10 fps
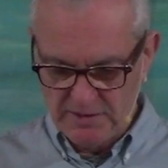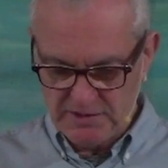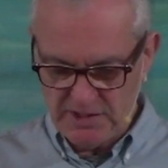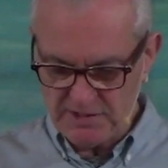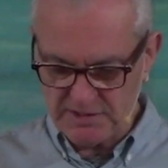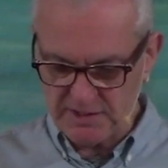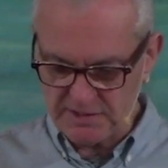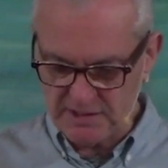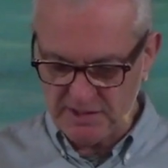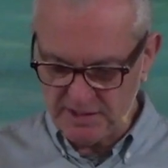
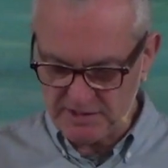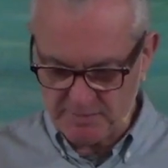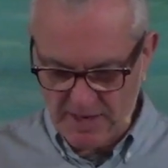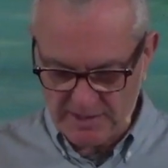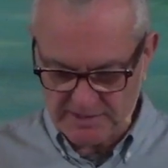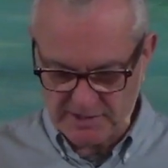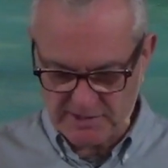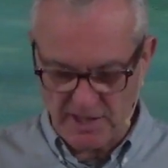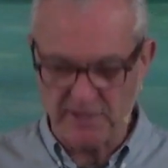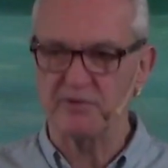Jesus in this passage
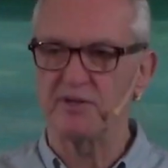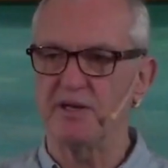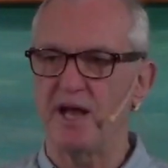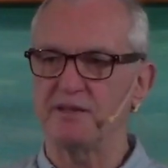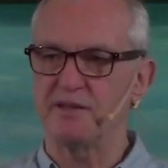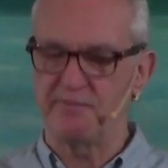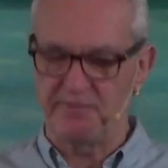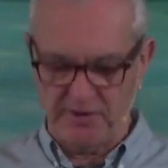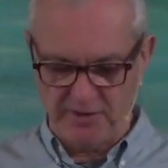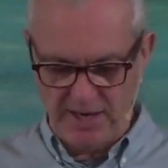other than at the
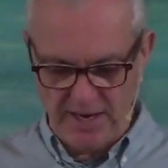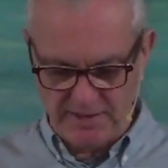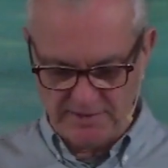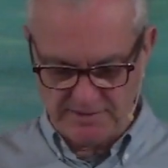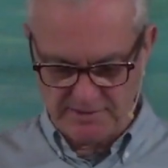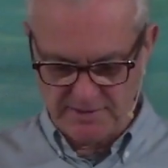very end.